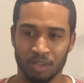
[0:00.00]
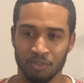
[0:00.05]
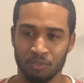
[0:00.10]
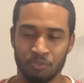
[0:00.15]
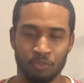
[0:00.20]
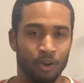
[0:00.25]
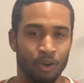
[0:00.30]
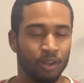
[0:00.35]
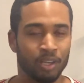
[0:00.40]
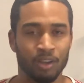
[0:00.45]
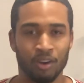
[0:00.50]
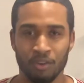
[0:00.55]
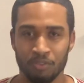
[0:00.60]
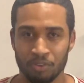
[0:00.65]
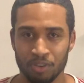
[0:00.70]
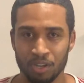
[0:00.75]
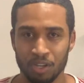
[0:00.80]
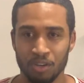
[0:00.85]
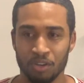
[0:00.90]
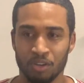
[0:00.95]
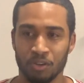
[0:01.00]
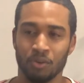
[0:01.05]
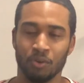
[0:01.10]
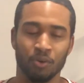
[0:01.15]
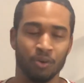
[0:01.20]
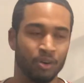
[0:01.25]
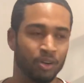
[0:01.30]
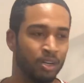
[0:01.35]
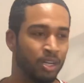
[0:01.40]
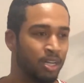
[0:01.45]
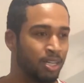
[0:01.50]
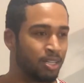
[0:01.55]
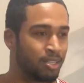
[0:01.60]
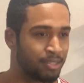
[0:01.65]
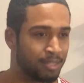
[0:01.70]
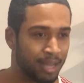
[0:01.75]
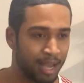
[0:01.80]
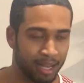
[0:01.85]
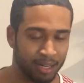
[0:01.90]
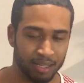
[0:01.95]
falling off here, or
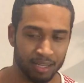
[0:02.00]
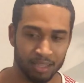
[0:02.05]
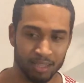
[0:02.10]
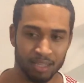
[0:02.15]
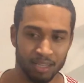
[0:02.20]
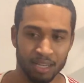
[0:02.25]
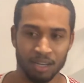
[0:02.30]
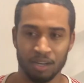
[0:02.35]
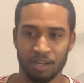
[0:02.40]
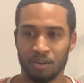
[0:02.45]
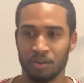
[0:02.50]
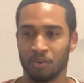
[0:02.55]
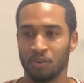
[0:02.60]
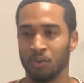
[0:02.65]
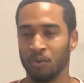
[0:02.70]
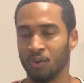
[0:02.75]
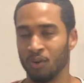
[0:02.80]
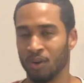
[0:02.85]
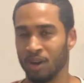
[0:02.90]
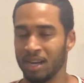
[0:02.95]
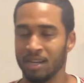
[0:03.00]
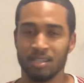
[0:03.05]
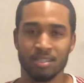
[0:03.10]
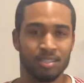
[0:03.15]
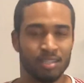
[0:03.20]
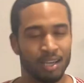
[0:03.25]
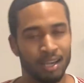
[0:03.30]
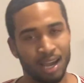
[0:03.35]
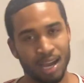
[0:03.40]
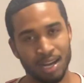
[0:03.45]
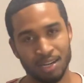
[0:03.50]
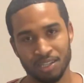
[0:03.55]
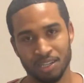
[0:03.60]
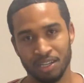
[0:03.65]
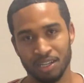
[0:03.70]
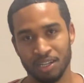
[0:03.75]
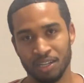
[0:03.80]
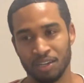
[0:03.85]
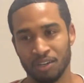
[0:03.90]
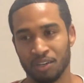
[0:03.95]
stagnant there, or I didn't take action
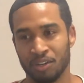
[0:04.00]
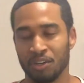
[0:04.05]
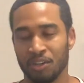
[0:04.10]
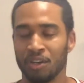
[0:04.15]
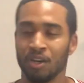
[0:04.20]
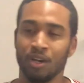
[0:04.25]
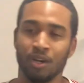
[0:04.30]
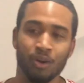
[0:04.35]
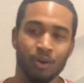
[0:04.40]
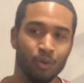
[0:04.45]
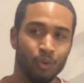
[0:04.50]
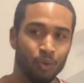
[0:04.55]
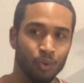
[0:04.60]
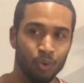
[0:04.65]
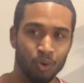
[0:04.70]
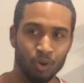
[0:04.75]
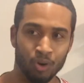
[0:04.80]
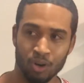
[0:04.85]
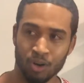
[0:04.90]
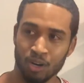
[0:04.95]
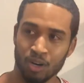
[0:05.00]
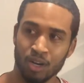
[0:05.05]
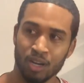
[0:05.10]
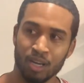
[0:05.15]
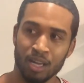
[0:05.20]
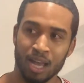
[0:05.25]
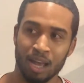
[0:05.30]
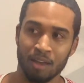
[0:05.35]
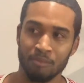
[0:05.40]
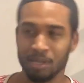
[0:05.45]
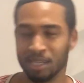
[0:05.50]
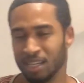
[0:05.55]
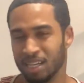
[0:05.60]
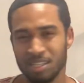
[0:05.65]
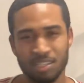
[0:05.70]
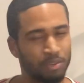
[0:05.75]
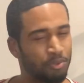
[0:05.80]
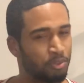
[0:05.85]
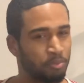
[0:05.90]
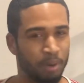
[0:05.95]
here, or I've been
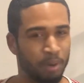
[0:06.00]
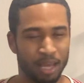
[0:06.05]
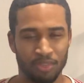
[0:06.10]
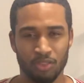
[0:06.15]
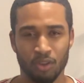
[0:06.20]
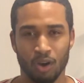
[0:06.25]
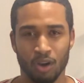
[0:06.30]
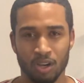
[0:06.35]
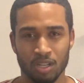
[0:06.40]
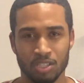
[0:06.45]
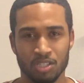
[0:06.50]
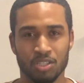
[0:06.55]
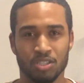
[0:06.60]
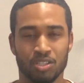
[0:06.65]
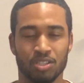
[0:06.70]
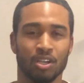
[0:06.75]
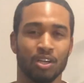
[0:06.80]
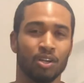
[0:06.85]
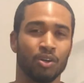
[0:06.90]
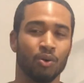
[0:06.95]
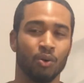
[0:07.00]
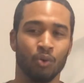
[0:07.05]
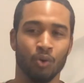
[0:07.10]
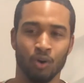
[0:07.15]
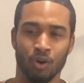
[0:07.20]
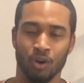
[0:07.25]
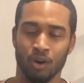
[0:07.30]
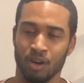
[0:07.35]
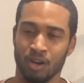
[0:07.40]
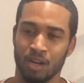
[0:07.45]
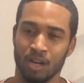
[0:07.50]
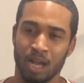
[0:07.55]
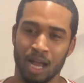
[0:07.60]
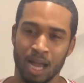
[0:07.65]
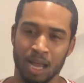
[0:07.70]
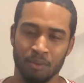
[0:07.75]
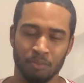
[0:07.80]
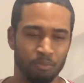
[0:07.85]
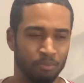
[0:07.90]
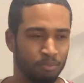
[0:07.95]
lazy with my thoughts, or
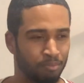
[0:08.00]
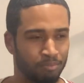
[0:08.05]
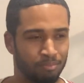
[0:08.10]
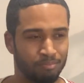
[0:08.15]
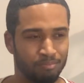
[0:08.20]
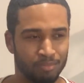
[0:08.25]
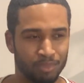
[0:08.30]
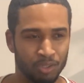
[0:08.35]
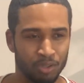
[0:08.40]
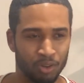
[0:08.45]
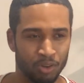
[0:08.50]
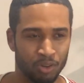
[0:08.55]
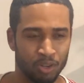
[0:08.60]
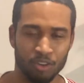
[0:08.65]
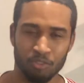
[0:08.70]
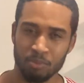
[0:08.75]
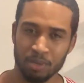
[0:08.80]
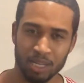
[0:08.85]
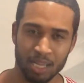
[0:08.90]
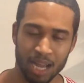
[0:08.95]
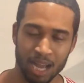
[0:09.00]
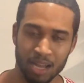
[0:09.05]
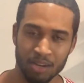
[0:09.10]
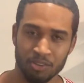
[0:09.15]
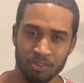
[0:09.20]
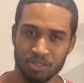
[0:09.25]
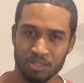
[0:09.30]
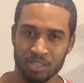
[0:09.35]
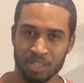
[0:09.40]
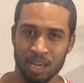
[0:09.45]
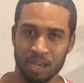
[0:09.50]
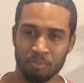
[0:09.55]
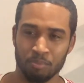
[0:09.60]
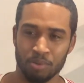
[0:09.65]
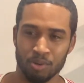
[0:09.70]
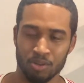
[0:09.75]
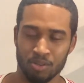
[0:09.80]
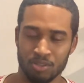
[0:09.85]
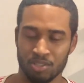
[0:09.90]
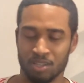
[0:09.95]
I, could have been kinder to that
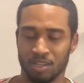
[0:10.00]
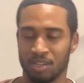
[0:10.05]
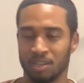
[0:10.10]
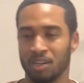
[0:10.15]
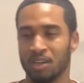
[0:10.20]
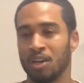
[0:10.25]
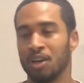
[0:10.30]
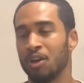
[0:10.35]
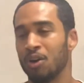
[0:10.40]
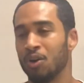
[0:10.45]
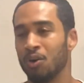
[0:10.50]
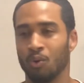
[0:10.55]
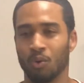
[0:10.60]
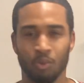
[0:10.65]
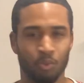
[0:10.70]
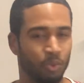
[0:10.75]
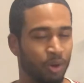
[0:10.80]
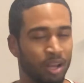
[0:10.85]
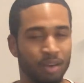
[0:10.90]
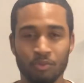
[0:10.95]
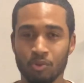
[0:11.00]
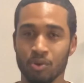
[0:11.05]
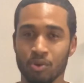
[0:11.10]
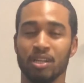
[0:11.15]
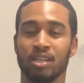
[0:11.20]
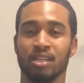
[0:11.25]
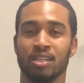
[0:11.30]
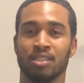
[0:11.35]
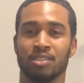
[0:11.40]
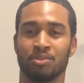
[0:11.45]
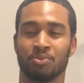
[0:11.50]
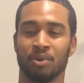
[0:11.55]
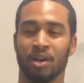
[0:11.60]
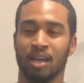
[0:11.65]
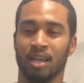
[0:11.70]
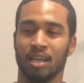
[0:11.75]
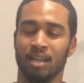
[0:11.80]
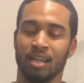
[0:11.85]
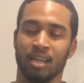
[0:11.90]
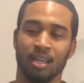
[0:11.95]
person, or whatever it is,
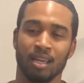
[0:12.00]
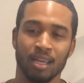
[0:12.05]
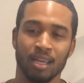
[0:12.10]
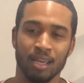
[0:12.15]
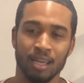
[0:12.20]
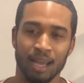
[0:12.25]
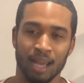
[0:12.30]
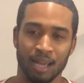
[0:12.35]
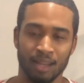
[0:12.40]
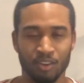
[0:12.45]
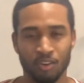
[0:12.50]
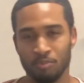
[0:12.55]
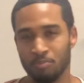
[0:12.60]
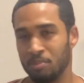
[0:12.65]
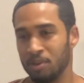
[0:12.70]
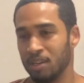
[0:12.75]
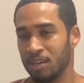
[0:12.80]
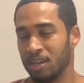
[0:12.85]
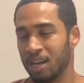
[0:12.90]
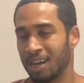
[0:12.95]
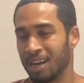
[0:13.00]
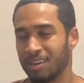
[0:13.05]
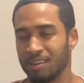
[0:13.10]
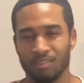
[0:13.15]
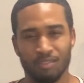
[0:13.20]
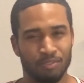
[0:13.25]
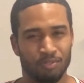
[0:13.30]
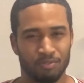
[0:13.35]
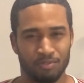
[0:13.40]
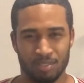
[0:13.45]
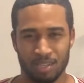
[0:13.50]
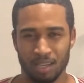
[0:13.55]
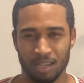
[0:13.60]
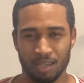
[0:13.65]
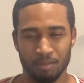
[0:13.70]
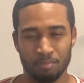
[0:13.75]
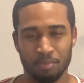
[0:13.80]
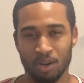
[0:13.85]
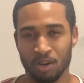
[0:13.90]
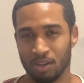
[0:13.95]
right? I could have
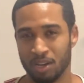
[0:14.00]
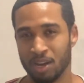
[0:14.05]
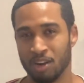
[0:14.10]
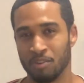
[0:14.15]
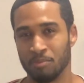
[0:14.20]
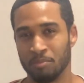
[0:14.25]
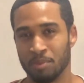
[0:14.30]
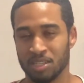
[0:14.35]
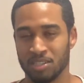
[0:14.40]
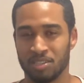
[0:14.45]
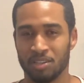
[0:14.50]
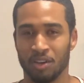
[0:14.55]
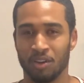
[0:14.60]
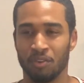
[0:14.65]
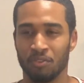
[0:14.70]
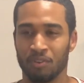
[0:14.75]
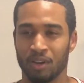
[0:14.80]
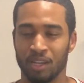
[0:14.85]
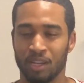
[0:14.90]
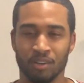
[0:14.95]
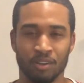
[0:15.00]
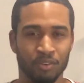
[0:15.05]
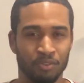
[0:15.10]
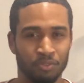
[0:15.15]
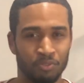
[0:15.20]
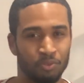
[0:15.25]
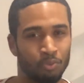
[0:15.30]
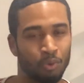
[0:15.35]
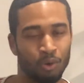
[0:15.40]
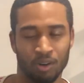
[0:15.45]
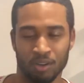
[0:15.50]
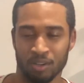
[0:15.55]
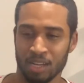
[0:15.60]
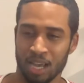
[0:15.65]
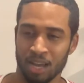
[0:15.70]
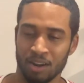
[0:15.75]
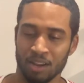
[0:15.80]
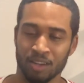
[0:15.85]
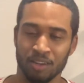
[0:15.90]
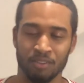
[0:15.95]
taken better care of myself. I could have worked
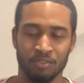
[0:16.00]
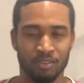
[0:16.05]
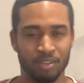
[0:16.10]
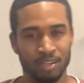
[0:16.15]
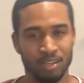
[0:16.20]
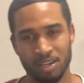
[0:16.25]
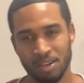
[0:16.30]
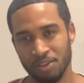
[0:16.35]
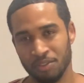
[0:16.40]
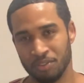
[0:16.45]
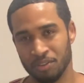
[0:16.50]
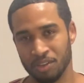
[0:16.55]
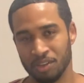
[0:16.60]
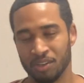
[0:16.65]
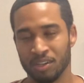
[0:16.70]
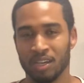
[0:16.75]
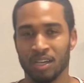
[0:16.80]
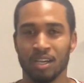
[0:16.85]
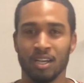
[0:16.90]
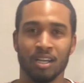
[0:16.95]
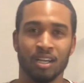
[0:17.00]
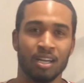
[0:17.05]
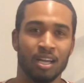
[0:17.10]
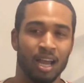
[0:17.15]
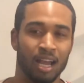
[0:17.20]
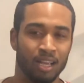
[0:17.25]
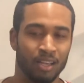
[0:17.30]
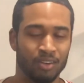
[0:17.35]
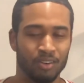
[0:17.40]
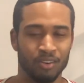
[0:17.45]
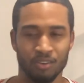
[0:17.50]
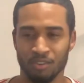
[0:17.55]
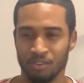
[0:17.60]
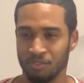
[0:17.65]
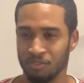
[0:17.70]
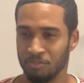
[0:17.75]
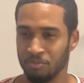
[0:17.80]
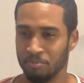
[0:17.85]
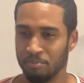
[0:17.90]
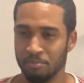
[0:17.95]
out. I could have eaten healthier. I could have
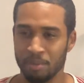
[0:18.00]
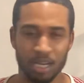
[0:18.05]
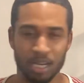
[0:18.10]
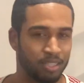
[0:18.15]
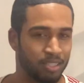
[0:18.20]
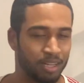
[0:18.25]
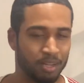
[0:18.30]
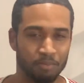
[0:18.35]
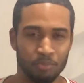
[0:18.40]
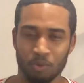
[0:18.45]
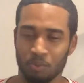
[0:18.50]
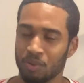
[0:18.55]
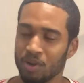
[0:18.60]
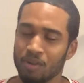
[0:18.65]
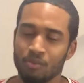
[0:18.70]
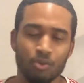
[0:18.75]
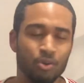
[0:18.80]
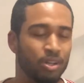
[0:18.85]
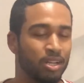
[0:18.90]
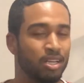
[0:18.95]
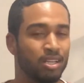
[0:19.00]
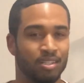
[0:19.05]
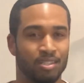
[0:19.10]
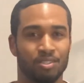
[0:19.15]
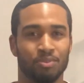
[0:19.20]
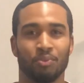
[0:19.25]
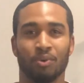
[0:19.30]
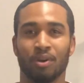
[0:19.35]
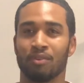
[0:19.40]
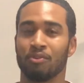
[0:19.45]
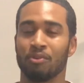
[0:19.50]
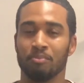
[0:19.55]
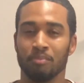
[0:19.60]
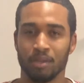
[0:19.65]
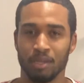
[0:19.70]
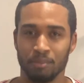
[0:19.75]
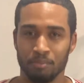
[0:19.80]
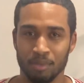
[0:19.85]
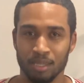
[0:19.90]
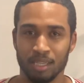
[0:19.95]
meditated more. Whatever it is, whatever it
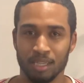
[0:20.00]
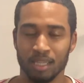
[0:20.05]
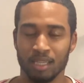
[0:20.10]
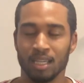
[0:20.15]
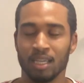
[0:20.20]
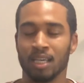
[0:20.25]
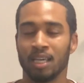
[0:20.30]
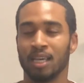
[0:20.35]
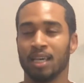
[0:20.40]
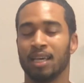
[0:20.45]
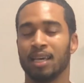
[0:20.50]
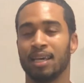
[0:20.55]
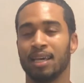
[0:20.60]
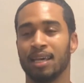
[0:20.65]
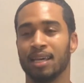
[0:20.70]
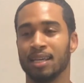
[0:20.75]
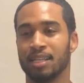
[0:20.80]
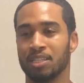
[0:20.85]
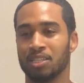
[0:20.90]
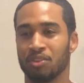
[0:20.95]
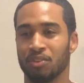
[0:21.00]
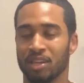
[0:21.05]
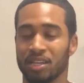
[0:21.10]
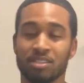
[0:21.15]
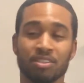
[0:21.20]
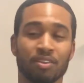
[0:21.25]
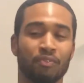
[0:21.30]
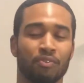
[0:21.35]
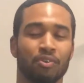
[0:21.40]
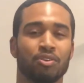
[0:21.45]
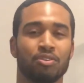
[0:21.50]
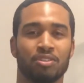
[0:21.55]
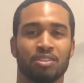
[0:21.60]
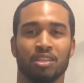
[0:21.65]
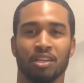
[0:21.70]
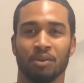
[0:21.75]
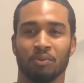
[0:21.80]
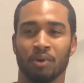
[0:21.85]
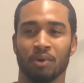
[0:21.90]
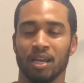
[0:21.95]
may be. And so that's the first
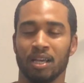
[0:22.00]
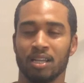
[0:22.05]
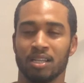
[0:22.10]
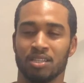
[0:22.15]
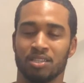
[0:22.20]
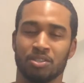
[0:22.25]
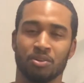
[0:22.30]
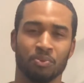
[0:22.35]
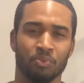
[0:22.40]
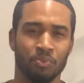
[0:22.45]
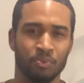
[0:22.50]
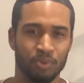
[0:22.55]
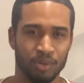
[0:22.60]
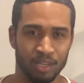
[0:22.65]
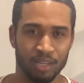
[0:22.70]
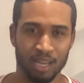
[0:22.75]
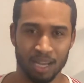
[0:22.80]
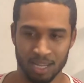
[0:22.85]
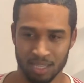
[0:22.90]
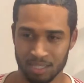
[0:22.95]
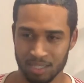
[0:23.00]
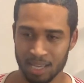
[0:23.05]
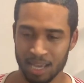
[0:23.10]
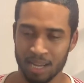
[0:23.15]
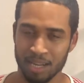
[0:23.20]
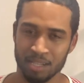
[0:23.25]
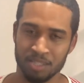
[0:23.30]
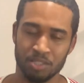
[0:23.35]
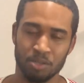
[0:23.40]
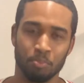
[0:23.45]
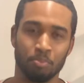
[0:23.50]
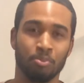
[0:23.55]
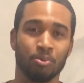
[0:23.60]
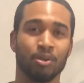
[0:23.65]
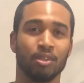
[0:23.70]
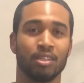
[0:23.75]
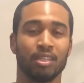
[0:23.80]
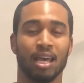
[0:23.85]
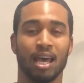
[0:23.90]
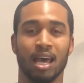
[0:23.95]
thing, right? Is to realize that, and
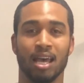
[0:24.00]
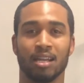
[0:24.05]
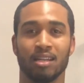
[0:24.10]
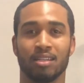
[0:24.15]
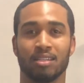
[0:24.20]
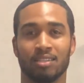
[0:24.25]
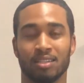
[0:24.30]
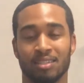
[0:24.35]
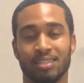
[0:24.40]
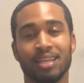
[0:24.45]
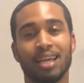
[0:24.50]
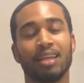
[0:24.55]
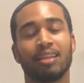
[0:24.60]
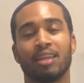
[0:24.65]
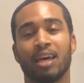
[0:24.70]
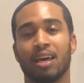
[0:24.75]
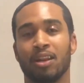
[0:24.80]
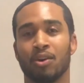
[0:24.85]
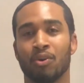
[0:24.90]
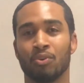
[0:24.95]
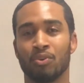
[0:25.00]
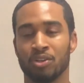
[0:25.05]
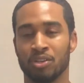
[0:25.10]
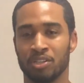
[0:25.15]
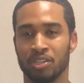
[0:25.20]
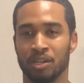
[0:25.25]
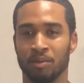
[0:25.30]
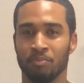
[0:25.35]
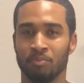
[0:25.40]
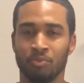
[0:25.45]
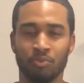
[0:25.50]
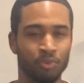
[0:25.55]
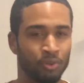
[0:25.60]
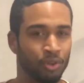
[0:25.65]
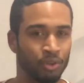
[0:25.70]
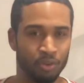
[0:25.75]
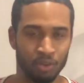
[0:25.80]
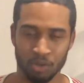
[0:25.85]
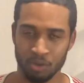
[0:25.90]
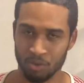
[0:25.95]
to take that ownership, full
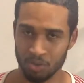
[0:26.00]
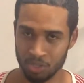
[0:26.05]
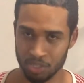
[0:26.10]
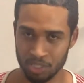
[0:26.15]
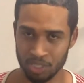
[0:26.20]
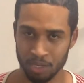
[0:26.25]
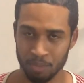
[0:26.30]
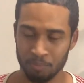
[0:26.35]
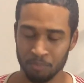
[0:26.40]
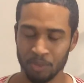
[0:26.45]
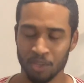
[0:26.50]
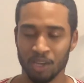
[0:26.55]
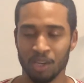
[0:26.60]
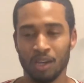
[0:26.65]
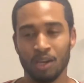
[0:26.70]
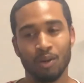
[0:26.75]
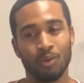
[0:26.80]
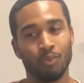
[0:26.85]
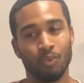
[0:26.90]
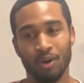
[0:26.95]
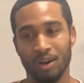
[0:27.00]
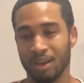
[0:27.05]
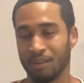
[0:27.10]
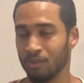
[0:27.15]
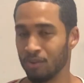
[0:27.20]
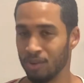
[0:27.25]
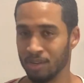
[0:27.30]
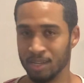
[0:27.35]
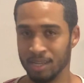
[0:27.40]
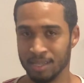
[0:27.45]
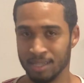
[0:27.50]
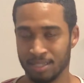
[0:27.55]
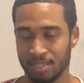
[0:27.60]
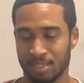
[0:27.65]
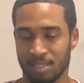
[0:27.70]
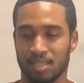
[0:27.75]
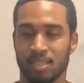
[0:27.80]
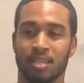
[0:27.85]
on ownership, whatever it is.